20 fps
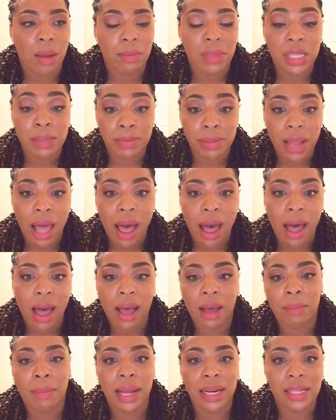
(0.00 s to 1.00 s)
this
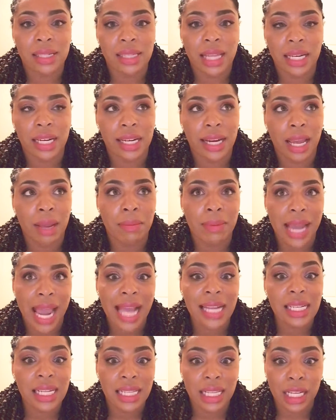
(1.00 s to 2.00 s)
blog by this lady named
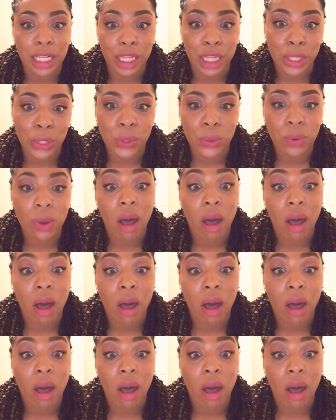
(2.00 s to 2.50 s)
Natalie Liu